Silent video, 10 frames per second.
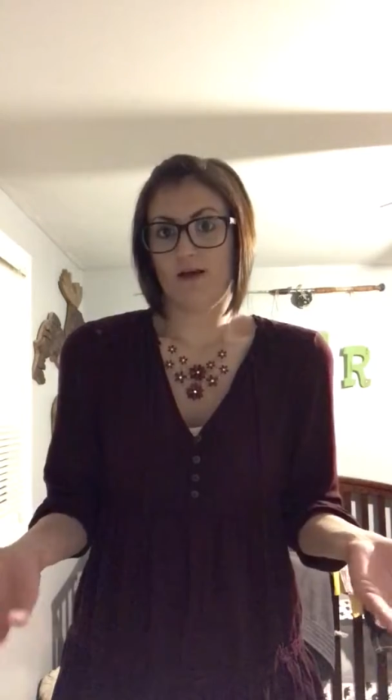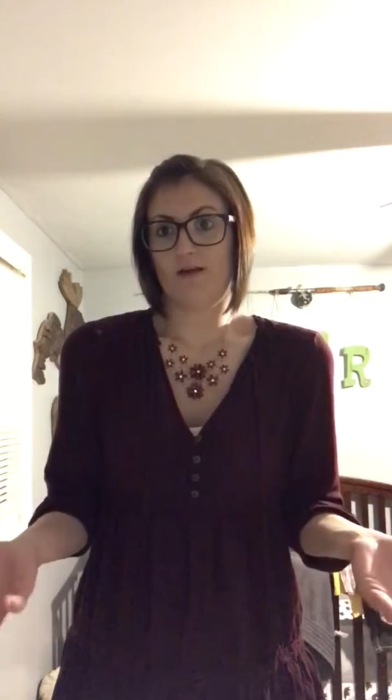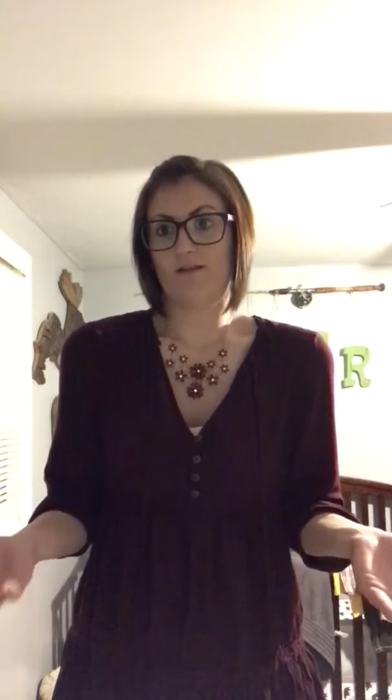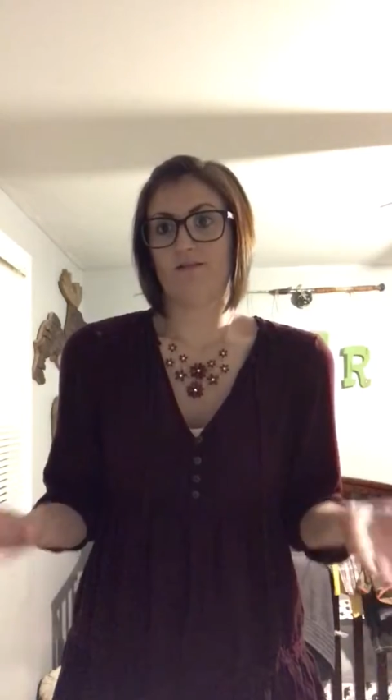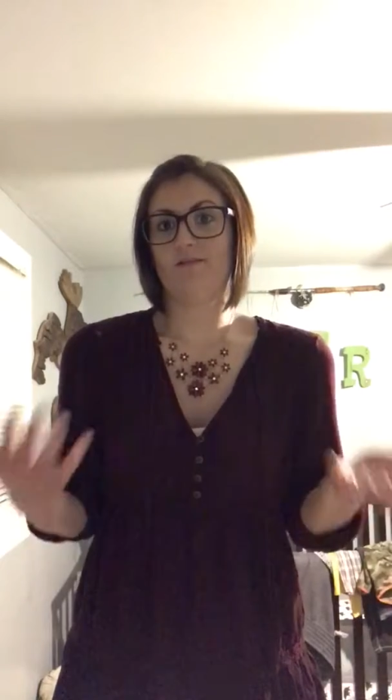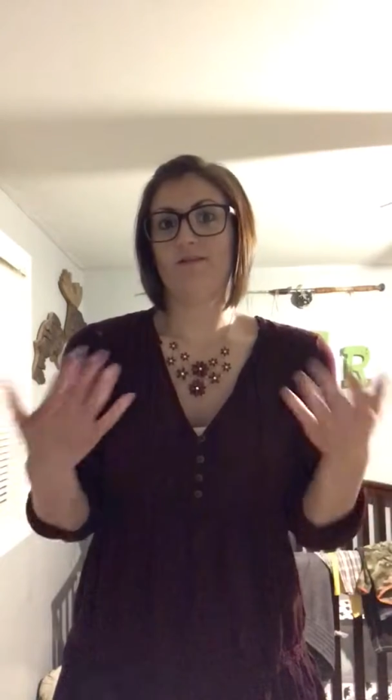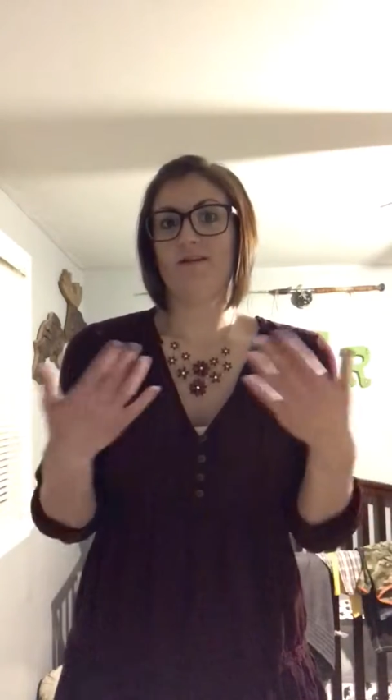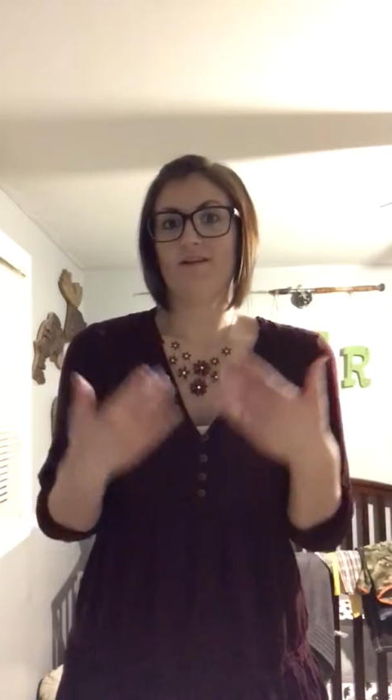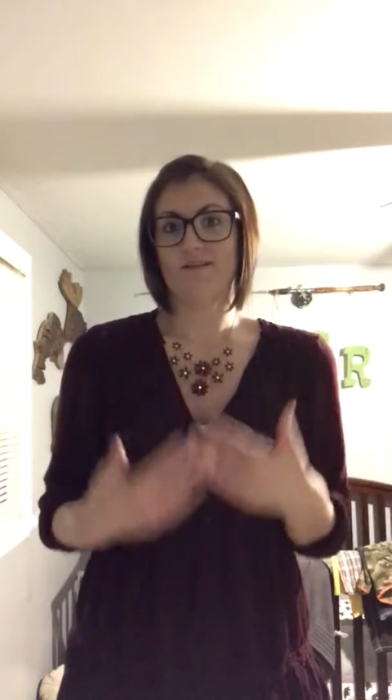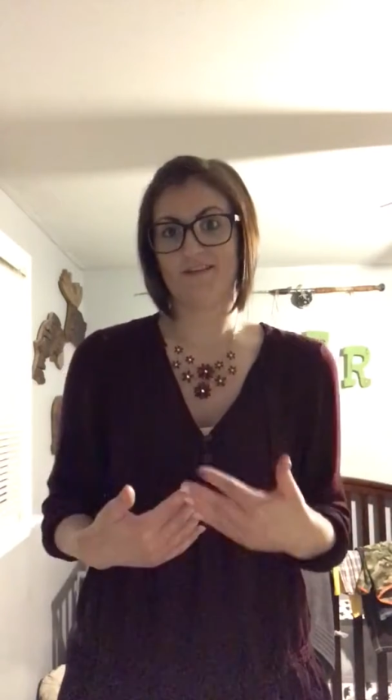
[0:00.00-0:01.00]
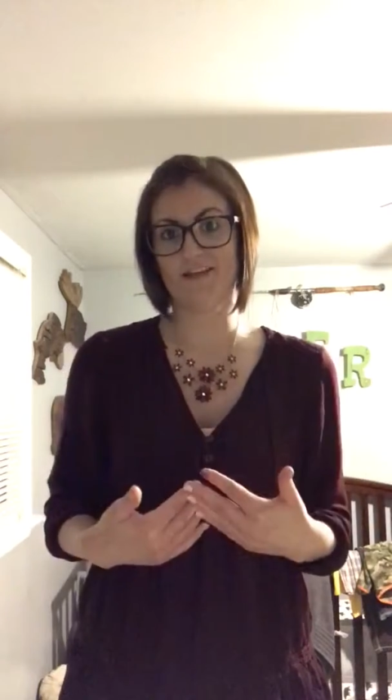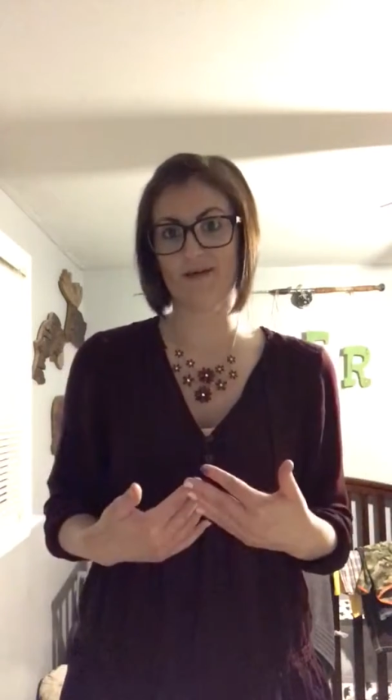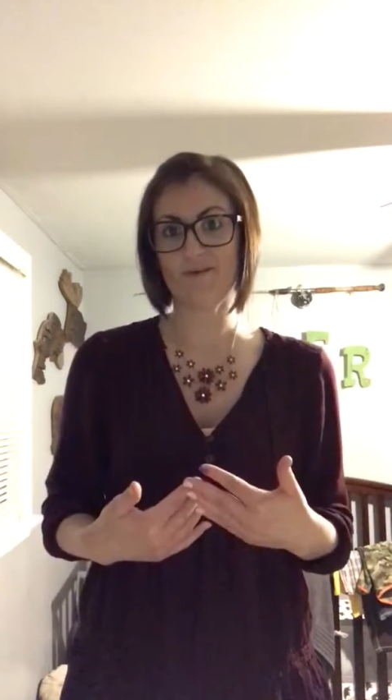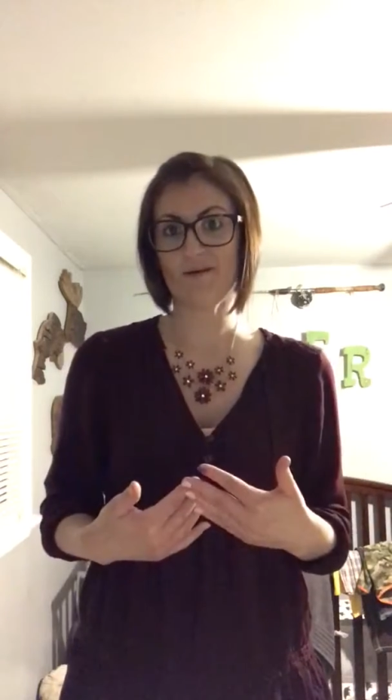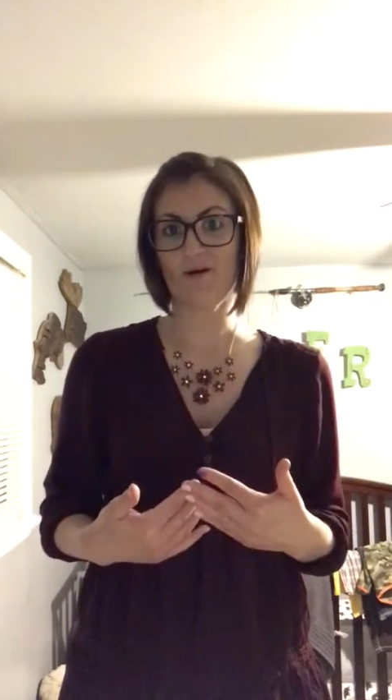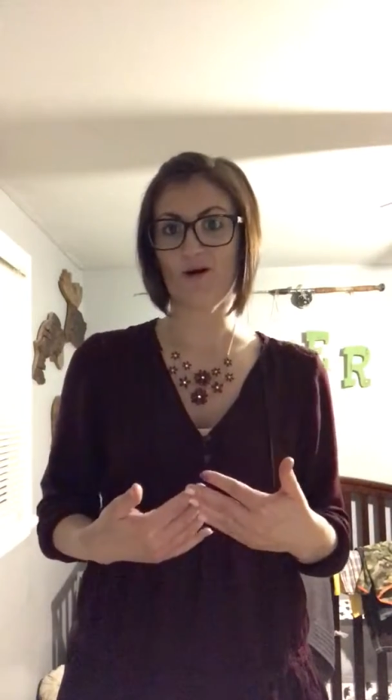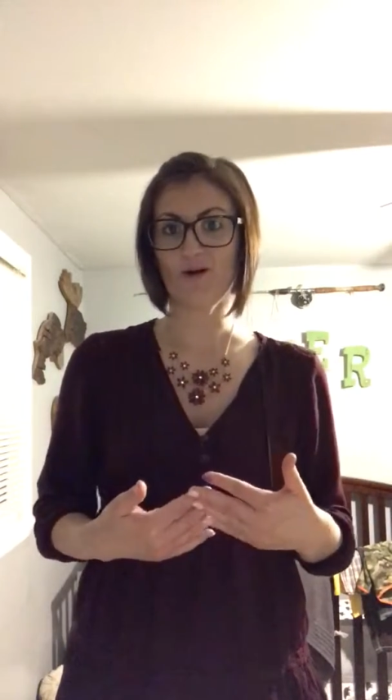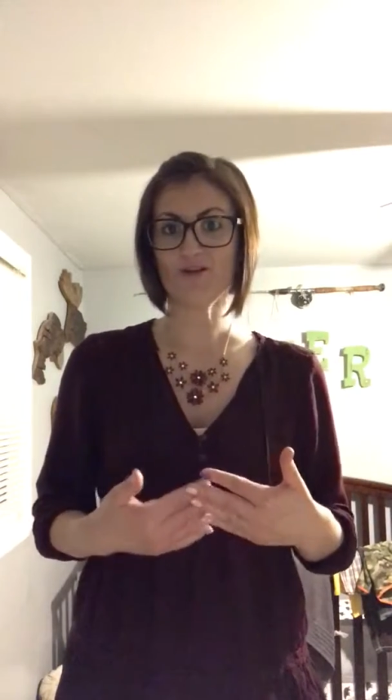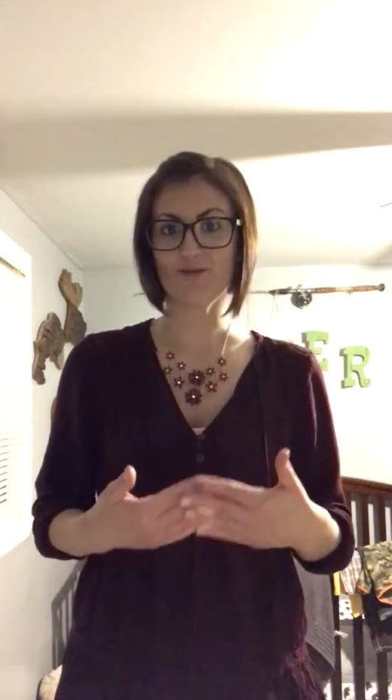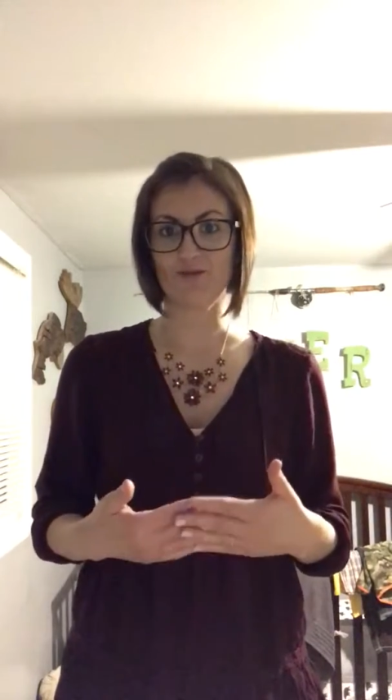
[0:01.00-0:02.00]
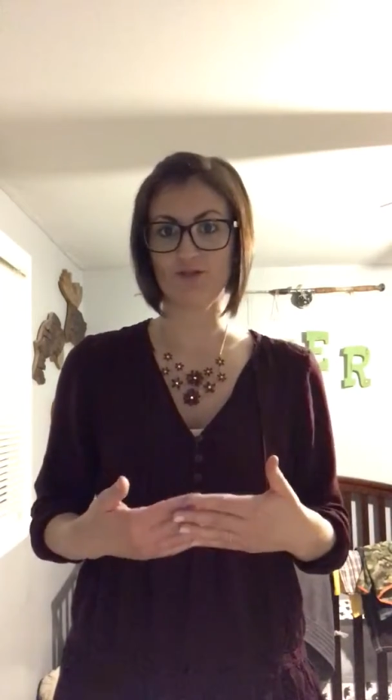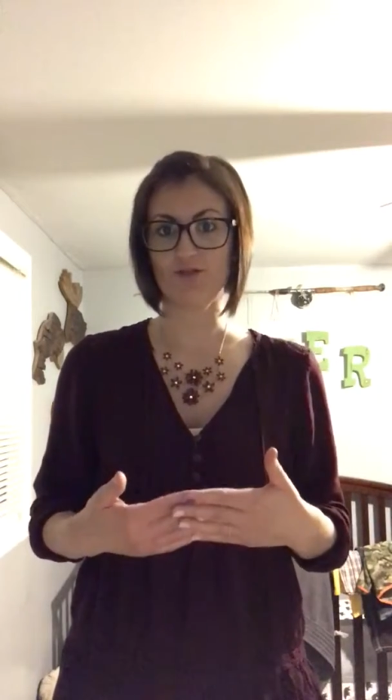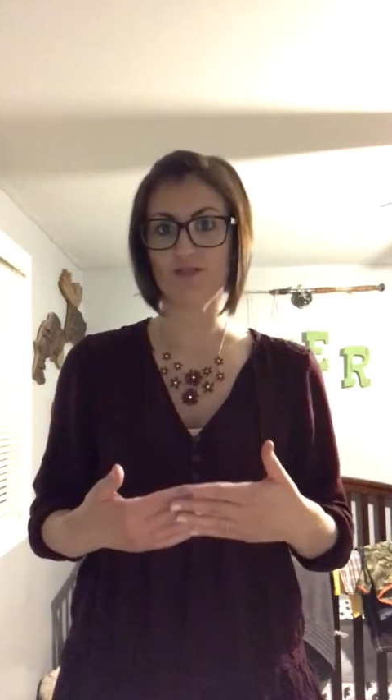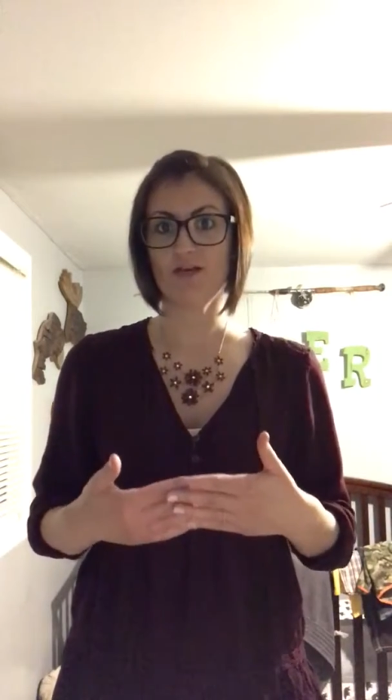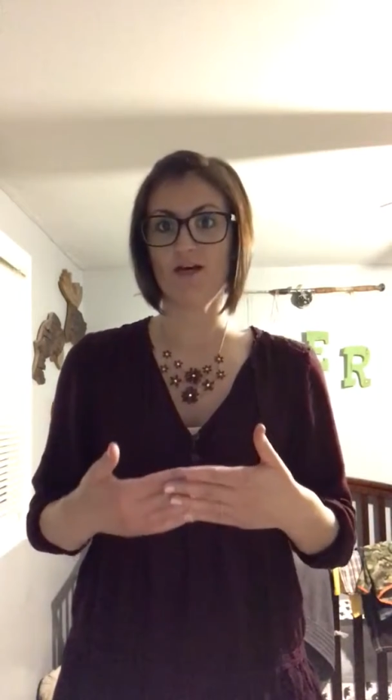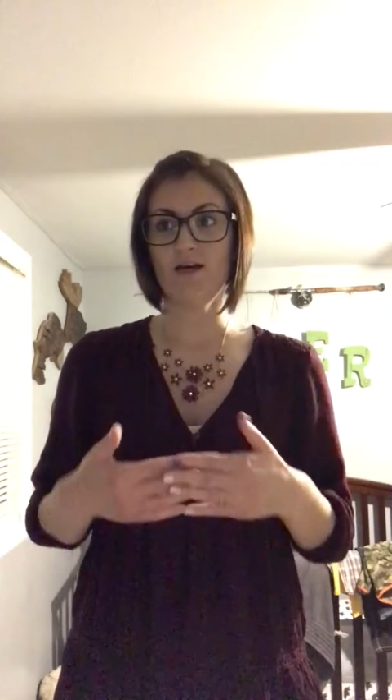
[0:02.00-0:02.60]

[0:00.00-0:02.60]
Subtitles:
And think about our soldiers